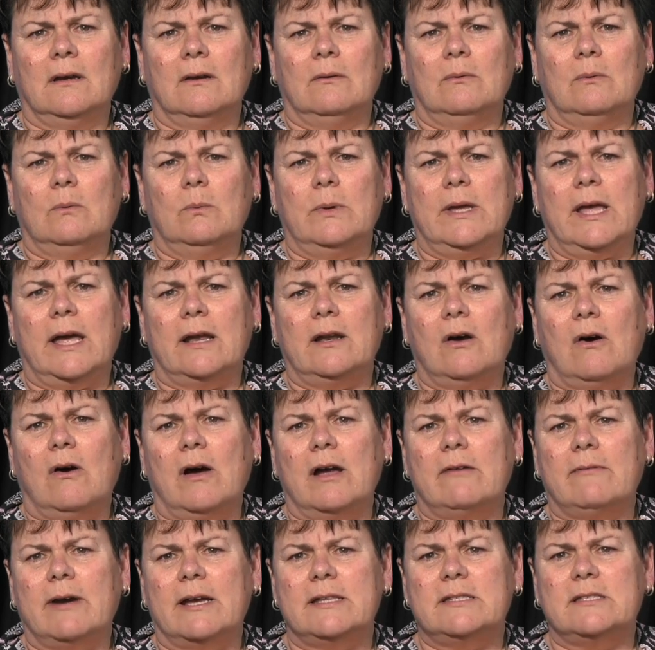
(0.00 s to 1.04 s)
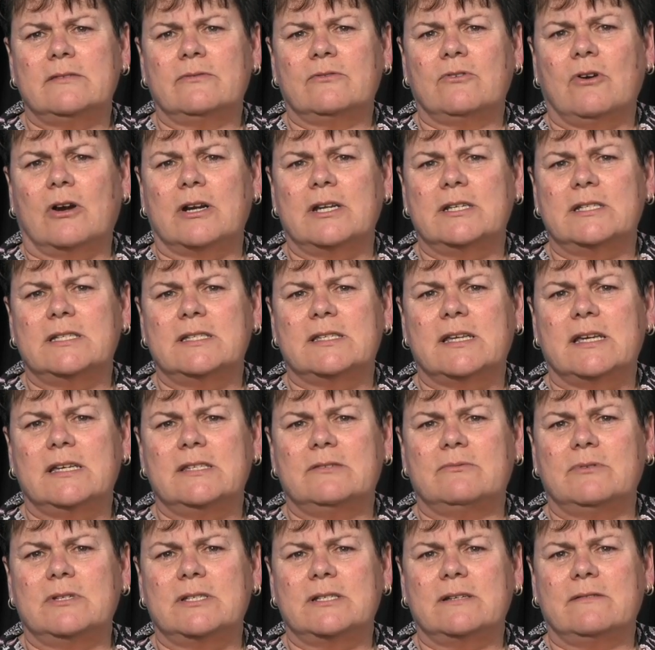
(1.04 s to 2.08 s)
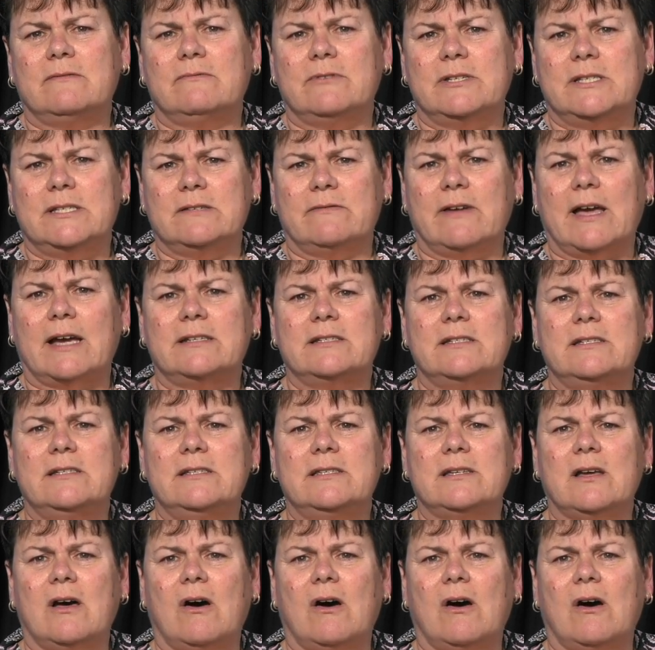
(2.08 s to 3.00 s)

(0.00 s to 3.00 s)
We had higher rates of chronic disease risk factors,